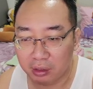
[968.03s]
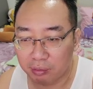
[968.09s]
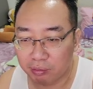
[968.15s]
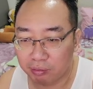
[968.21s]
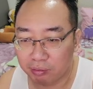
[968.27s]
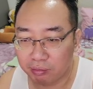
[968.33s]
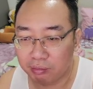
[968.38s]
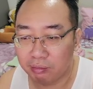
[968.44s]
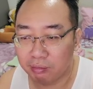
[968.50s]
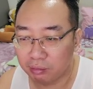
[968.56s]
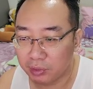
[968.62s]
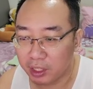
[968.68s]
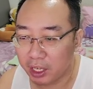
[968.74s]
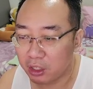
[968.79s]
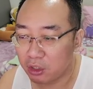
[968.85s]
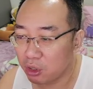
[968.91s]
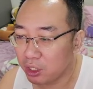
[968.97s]

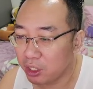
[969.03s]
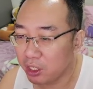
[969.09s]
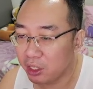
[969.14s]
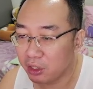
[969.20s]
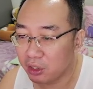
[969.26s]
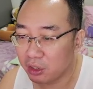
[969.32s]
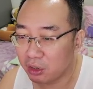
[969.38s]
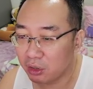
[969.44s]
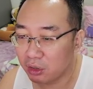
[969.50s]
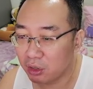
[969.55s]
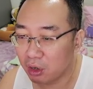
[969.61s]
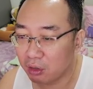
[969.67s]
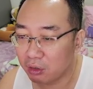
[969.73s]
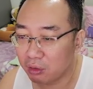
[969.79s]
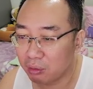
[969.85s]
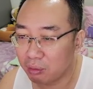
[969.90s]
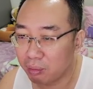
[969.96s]
actually is
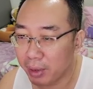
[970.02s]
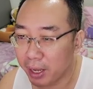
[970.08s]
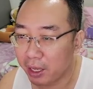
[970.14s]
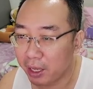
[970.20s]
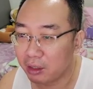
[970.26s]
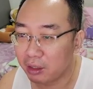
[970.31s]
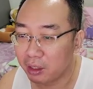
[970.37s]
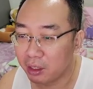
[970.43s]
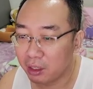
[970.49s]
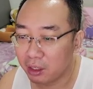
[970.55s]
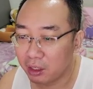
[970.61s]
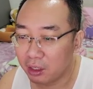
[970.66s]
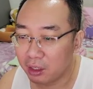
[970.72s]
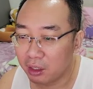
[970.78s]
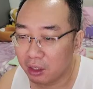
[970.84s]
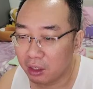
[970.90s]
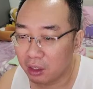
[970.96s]
not bad.
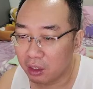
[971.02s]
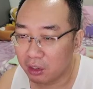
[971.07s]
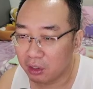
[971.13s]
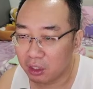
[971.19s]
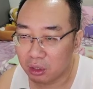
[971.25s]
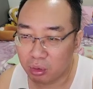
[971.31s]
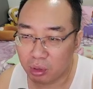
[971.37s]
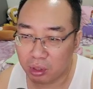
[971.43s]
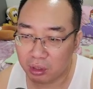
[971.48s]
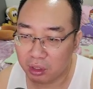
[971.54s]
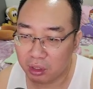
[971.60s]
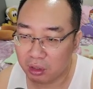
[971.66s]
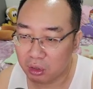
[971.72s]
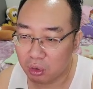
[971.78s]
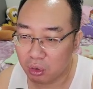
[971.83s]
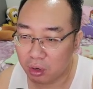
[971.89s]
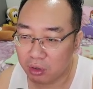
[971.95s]
This one
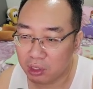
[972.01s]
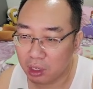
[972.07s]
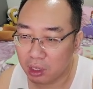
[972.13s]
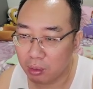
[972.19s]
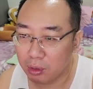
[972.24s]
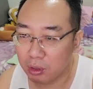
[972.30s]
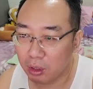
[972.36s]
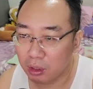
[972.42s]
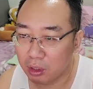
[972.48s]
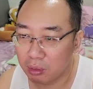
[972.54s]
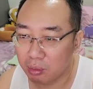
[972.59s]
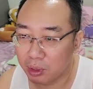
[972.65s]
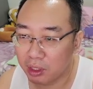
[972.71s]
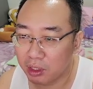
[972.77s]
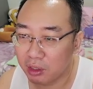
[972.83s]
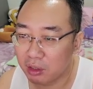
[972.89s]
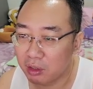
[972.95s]
is 200 Singapore dollars,
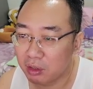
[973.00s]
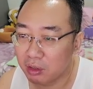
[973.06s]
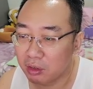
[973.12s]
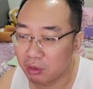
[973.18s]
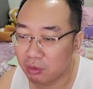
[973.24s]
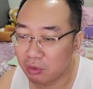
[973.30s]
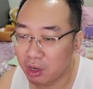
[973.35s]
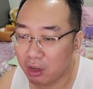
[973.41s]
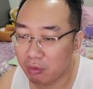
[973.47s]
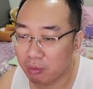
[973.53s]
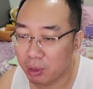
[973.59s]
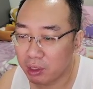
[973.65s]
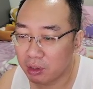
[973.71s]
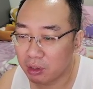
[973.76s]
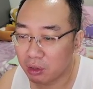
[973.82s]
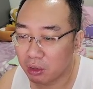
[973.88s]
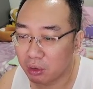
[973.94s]
but it's 5
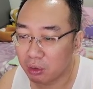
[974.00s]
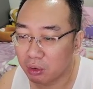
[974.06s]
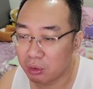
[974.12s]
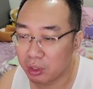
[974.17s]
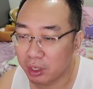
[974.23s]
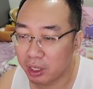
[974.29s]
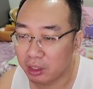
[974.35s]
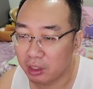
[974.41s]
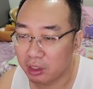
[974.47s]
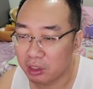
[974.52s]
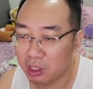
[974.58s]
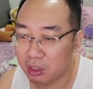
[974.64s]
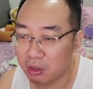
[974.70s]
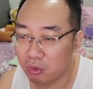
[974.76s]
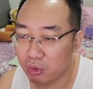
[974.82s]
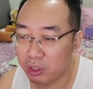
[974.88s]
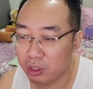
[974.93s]
months ago, and it
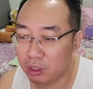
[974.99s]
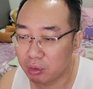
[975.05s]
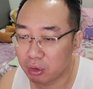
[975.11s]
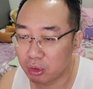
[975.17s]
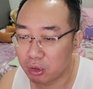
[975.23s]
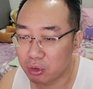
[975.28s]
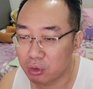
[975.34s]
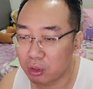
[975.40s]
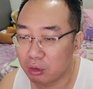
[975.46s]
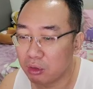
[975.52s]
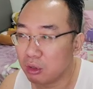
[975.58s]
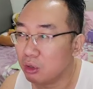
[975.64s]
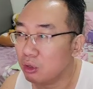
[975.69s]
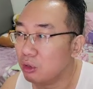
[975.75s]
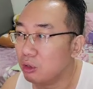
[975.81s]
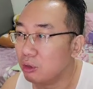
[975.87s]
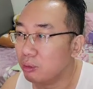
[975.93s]
says read description,
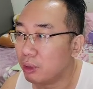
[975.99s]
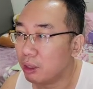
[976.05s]
so it might